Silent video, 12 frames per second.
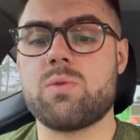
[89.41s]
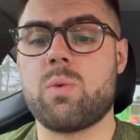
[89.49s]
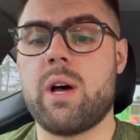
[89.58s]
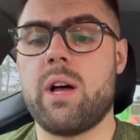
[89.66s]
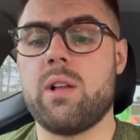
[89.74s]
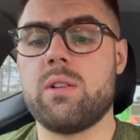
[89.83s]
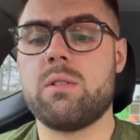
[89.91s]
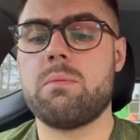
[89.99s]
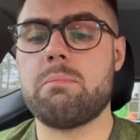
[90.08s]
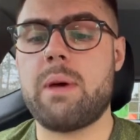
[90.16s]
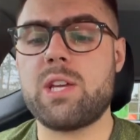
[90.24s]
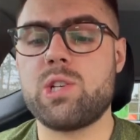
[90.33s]
well,
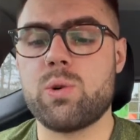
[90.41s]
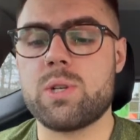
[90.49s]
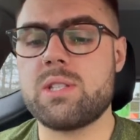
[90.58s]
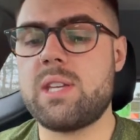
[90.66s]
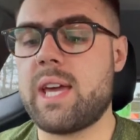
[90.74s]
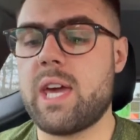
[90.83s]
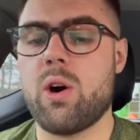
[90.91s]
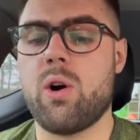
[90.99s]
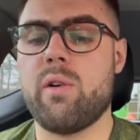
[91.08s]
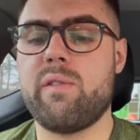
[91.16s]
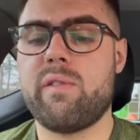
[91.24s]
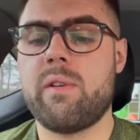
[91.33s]
make sure to tick it
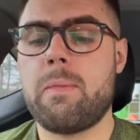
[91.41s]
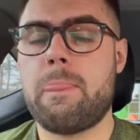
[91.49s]
off